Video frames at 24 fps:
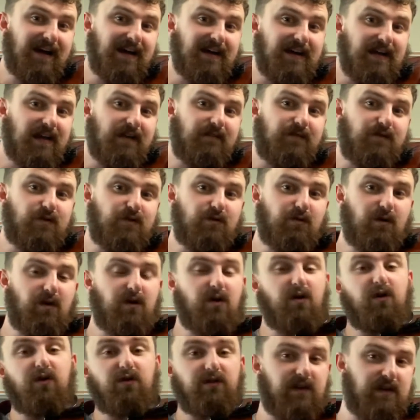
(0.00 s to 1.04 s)
If you are
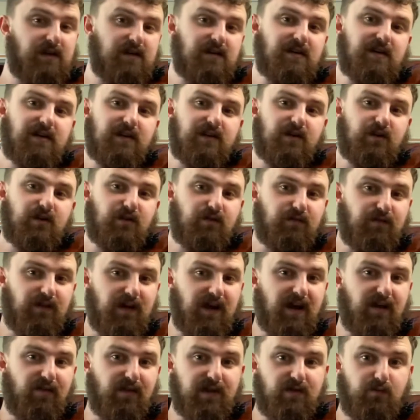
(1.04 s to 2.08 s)
holding your
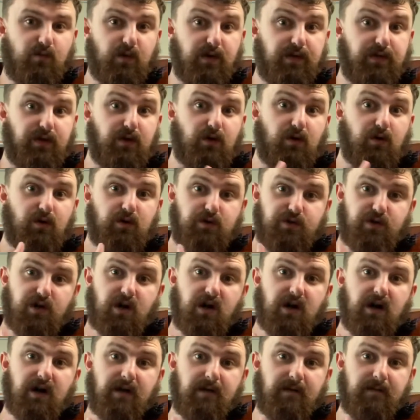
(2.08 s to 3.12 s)
violin with your
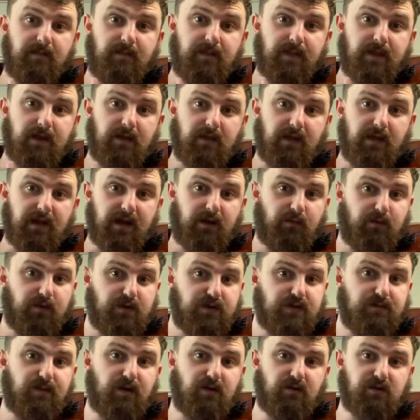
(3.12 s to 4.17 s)
jaw, like we're
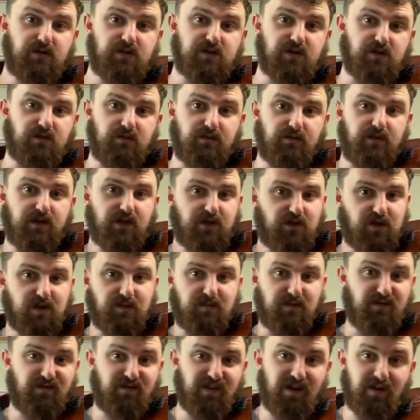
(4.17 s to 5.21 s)
supposed to, this should
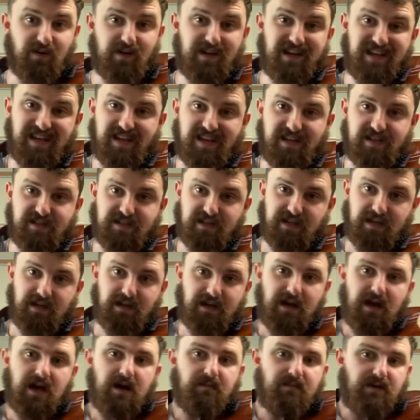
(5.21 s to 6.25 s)
be very easy.
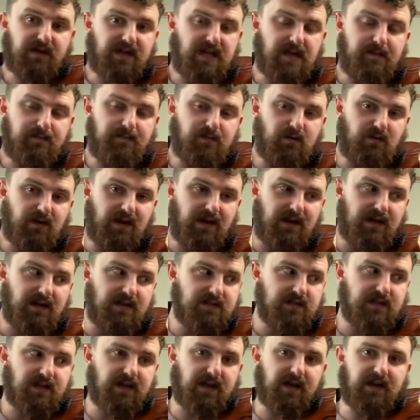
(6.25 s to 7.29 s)
But keep your
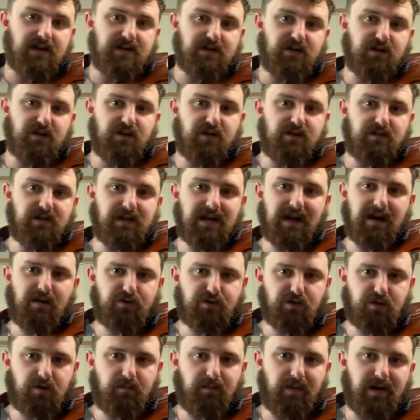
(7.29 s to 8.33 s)
hands and a good
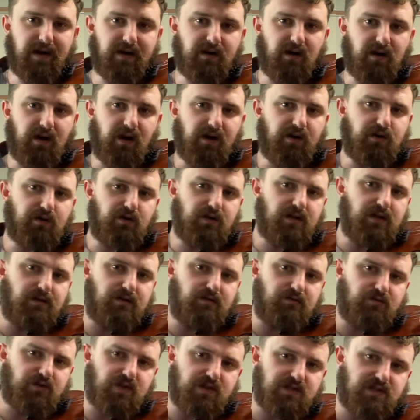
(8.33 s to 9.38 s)
couch or bed underneath
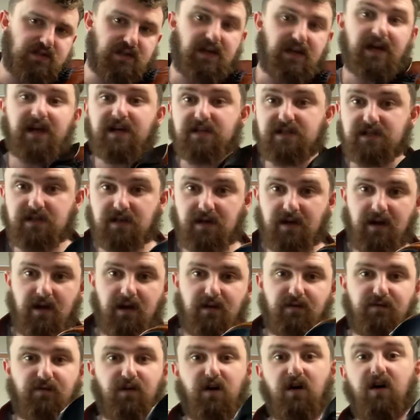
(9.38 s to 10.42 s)
you just in case
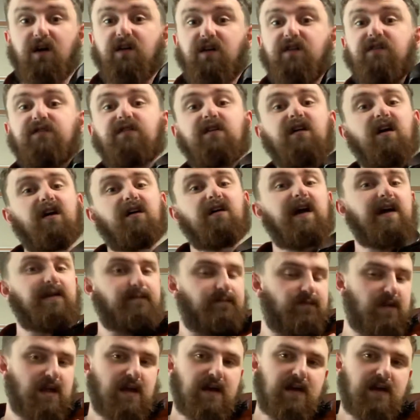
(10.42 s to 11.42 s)
it falls, all right?